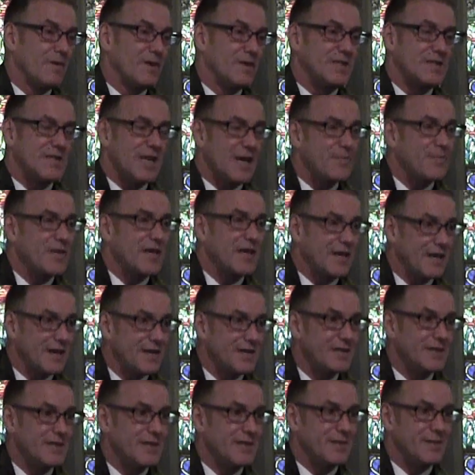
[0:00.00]
Well, it's not
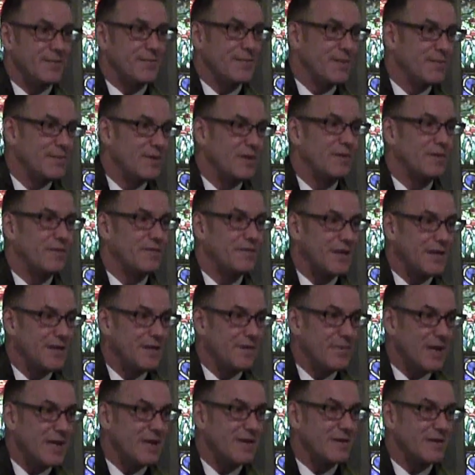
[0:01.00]
because he's a biblical
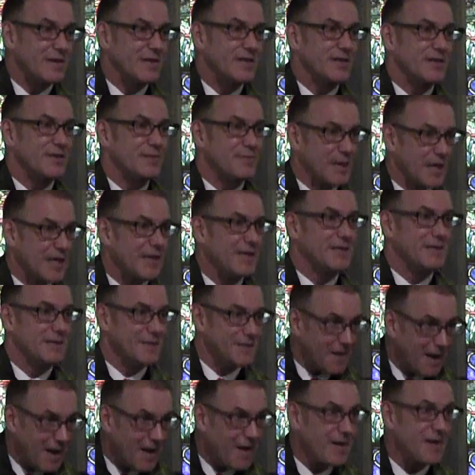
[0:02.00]
fundamentalist, it's
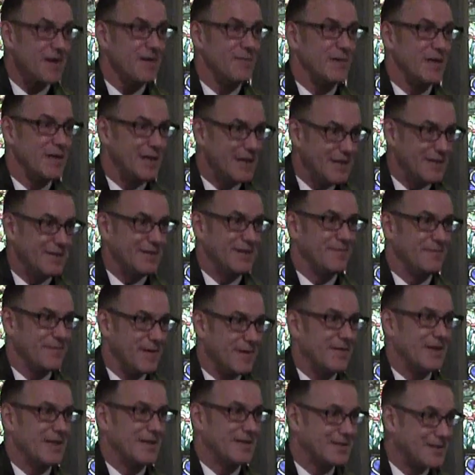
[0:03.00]
because his argument isn't
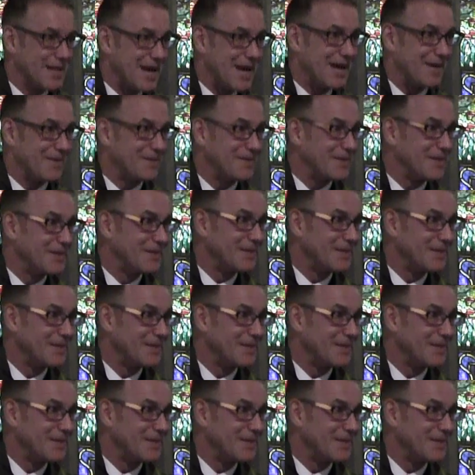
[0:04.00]
very sound.